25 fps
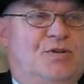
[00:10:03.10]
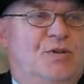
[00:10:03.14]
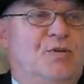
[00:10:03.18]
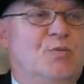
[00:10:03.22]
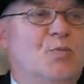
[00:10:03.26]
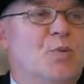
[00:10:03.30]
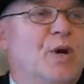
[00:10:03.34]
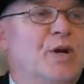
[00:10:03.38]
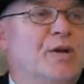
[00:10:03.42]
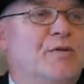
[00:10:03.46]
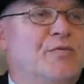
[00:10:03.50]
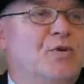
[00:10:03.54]
in
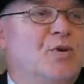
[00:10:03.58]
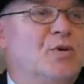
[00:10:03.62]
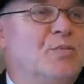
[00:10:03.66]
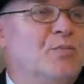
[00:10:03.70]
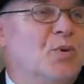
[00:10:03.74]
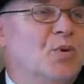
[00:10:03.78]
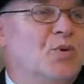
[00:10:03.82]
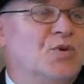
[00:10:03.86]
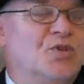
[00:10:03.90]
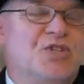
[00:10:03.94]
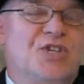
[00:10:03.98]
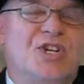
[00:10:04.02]
one of her
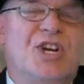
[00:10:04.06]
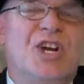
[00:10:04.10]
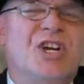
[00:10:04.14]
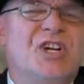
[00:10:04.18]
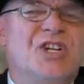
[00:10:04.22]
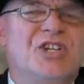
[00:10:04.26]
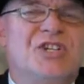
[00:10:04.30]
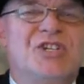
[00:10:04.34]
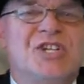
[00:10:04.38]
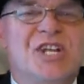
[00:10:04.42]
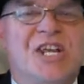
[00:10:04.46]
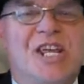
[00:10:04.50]
books she
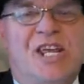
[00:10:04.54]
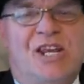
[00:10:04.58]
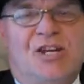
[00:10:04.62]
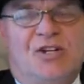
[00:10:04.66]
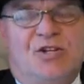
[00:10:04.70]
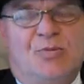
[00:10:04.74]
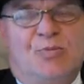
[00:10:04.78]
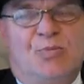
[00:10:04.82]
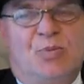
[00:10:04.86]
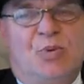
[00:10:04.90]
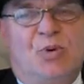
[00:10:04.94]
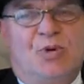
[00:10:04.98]
only dared
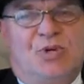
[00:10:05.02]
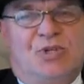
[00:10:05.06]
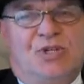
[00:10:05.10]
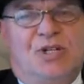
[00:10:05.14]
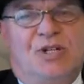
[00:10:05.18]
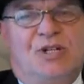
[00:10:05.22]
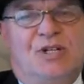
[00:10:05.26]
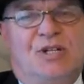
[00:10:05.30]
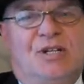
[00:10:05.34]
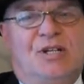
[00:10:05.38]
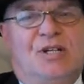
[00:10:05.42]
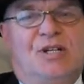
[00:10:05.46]
to put
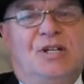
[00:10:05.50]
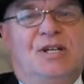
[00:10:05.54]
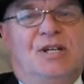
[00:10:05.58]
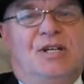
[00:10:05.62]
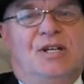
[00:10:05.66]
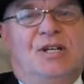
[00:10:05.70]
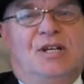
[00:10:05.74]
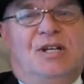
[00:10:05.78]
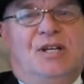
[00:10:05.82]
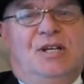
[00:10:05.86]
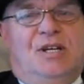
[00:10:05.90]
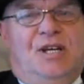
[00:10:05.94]

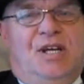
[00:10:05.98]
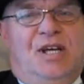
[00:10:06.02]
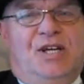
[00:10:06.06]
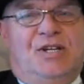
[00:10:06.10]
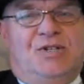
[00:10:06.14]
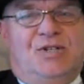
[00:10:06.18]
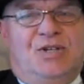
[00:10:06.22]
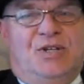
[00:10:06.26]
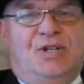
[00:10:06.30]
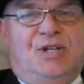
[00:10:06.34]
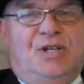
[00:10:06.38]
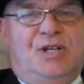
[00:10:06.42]

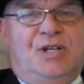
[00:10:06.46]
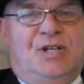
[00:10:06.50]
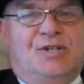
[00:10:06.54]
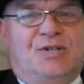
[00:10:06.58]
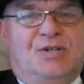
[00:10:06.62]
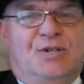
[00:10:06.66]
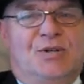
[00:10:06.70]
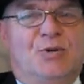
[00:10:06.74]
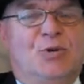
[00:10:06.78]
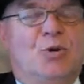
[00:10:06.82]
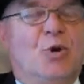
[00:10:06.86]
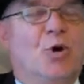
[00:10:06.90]
as
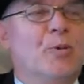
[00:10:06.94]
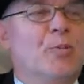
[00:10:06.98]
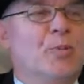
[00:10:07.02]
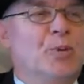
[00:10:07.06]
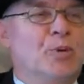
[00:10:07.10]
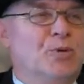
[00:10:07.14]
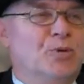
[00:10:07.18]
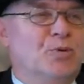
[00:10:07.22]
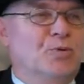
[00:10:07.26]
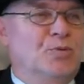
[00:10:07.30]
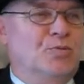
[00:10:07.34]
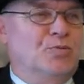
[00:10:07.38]
a
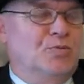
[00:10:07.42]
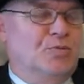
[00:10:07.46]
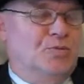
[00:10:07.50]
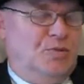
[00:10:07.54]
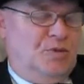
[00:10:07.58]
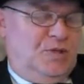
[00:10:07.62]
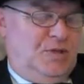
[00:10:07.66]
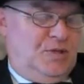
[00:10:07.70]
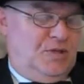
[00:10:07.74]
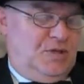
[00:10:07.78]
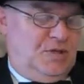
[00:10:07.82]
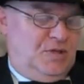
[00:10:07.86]
nominal
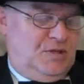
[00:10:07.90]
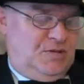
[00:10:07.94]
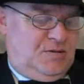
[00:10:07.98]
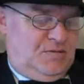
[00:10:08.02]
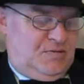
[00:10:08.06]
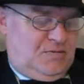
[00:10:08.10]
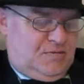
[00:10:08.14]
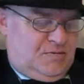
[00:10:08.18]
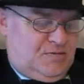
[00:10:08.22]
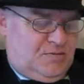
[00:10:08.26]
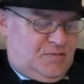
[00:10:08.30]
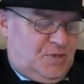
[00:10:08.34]

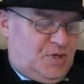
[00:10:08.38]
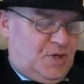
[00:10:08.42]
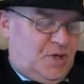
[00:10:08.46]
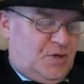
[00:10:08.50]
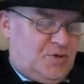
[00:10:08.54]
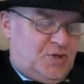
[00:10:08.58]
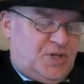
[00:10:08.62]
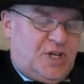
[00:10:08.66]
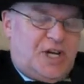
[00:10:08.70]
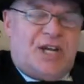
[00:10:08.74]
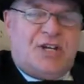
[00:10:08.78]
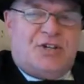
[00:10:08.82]

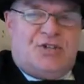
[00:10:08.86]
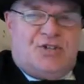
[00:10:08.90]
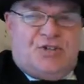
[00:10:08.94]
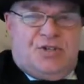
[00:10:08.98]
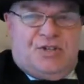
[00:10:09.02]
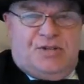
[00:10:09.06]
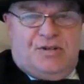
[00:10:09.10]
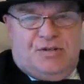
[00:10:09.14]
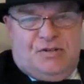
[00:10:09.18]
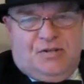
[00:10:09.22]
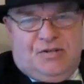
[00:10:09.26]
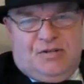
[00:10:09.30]
notation
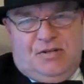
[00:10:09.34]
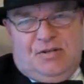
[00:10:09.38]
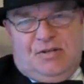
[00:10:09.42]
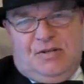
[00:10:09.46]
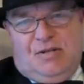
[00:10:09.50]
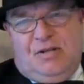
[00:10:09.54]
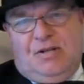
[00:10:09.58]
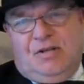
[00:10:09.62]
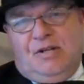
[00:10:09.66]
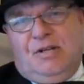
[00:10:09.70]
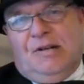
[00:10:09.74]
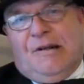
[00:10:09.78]

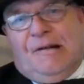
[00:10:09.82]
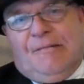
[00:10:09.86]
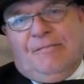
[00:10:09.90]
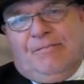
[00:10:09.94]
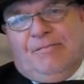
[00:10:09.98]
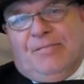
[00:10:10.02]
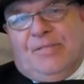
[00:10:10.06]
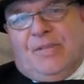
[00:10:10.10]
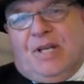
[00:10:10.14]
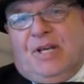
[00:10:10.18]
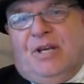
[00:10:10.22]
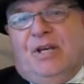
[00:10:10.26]

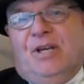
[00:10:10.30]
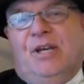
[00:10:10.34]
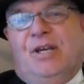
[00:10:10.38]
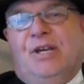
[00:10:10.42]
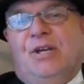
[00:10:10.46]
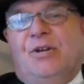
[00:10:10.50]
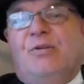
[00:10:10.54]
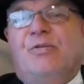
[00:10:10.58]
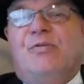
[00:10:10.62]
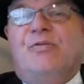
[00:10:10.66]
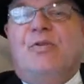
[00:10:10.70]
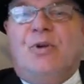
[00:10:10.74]

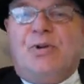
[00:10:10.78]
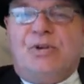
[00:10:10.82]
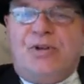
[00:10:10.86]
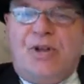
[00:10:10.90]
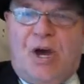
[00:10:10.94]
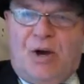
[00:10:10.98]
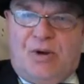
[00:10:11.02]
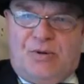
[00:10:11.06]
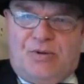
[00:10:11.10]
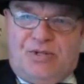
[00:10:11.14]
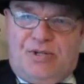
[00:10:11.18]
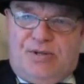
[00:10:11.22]
in a
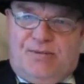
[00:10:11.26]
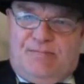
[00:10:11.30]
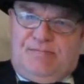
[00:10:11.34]
footnote.